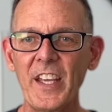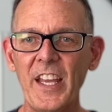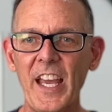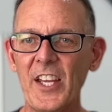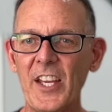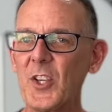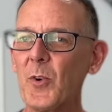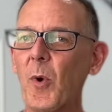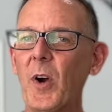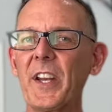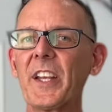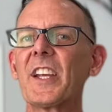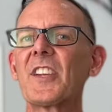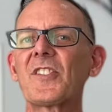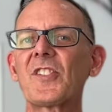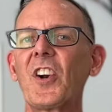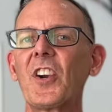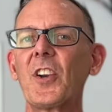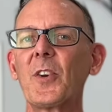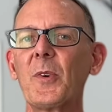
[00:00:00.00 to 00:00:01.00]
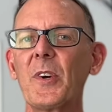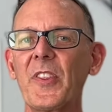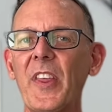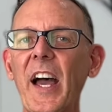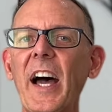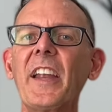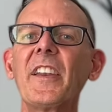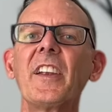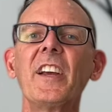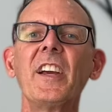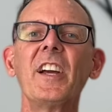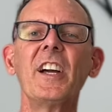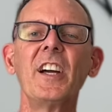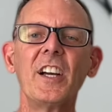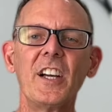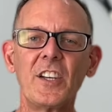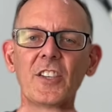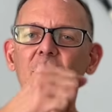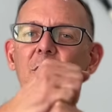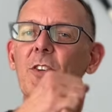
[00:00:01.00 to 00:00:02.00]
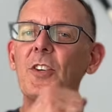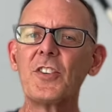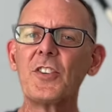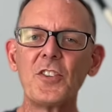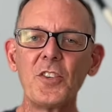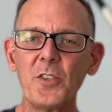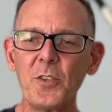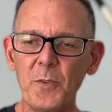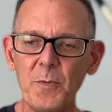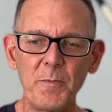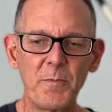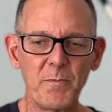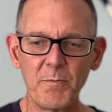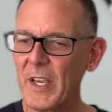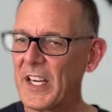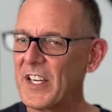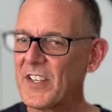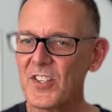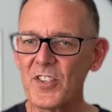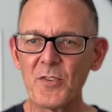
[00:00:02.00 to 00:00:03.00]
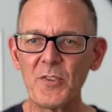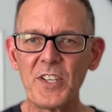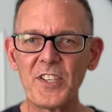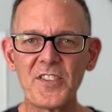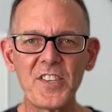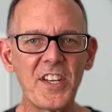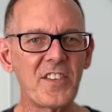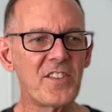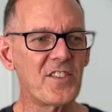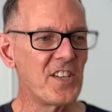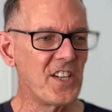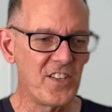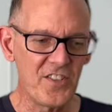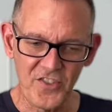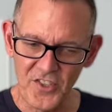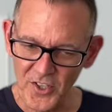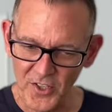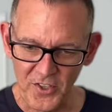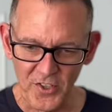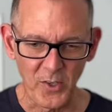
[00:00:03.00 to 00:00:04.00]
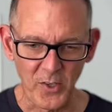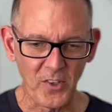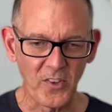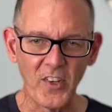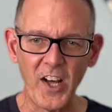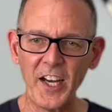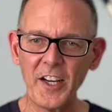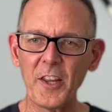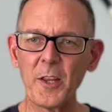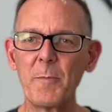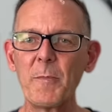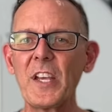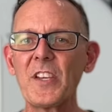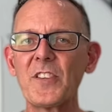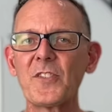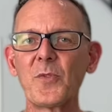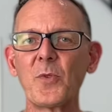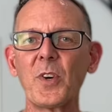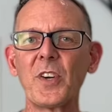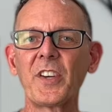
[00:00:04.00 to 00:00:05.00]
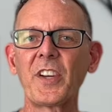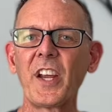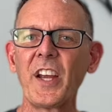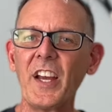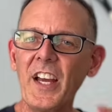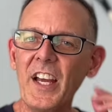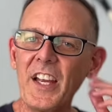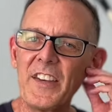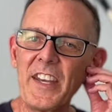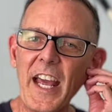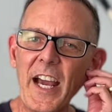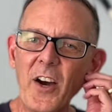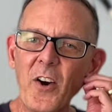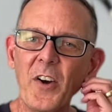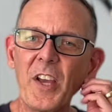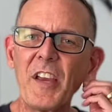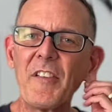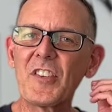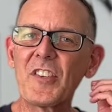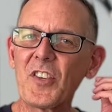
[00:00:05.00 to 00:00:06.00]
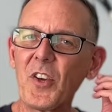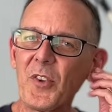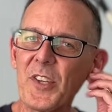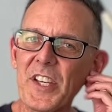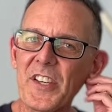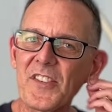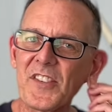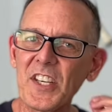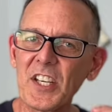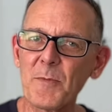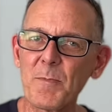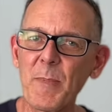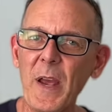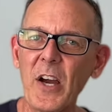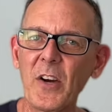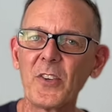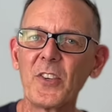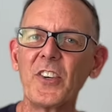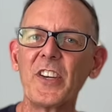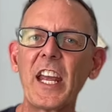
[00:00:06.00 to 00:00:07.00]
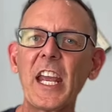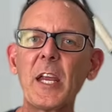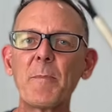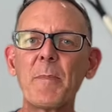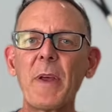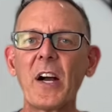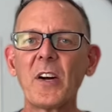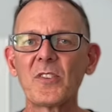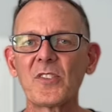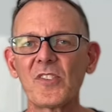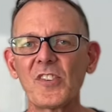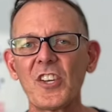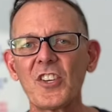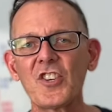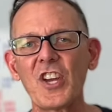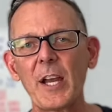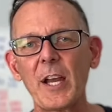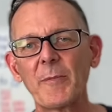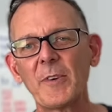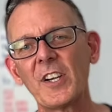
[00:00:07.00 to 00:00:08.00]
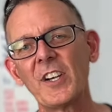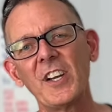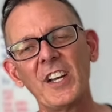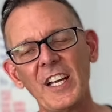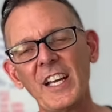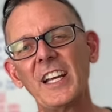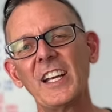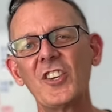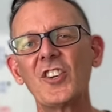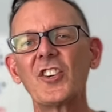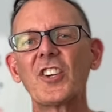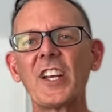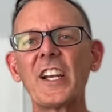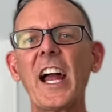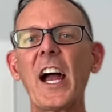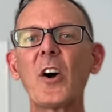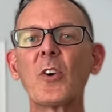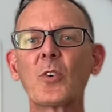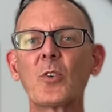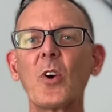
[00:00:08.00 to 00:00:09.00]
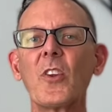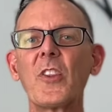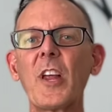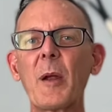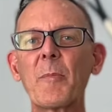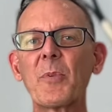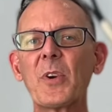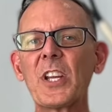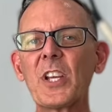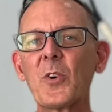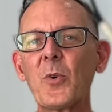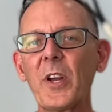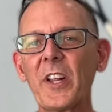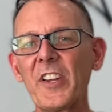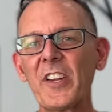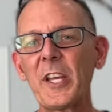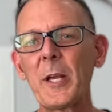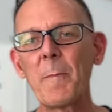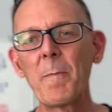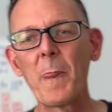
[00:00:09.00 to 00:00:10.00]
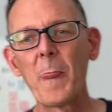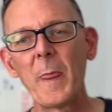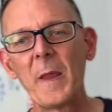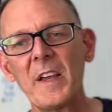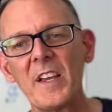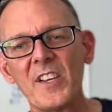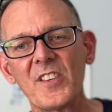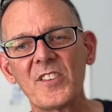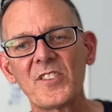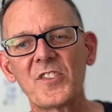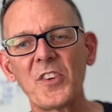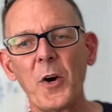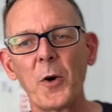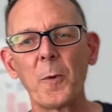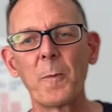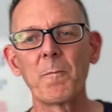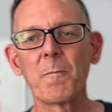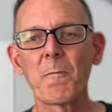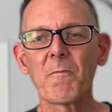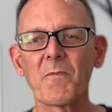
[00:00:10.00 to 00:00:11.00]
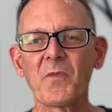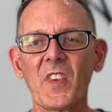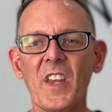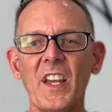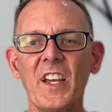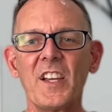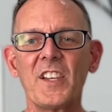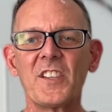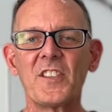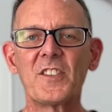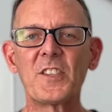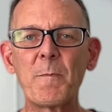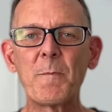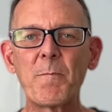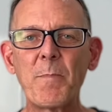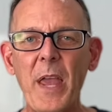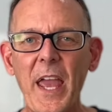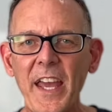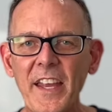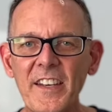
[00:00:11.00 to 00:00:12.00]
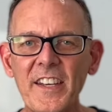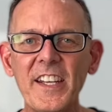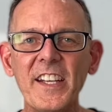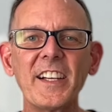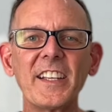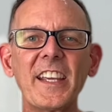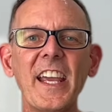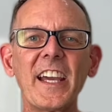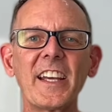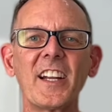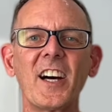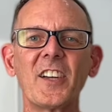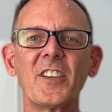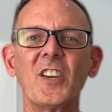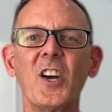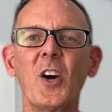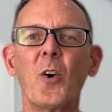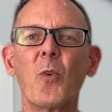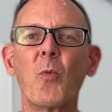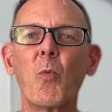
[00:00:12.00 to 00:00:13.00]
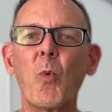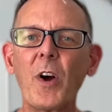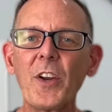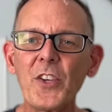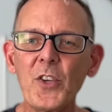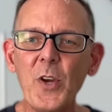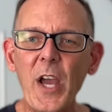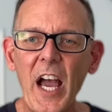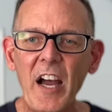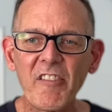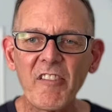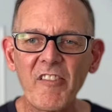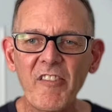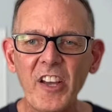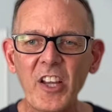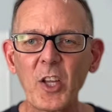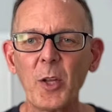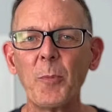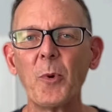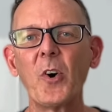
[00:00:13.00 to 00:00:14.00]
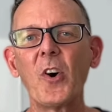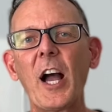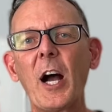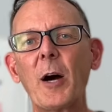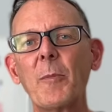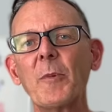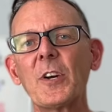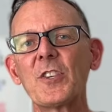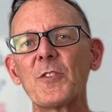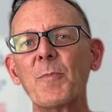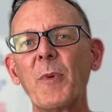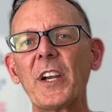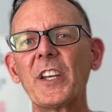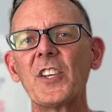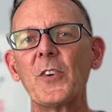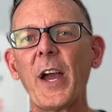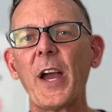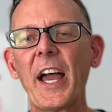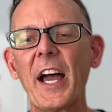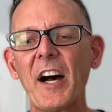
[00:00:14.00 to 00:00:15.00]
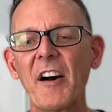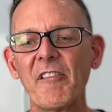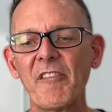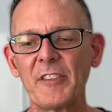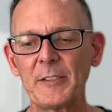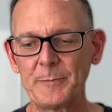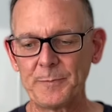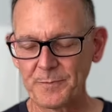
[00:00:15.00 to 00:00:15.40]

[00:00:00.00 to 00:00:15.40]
and you want to get started with that, you can do Mace 360s. You could do a lot of the Mace work. Now, if it's only a 6-pound or an 8-pound sledgehammer, you're going to outgrow that pretty quickly. So depending again on what you have available, how much money you have.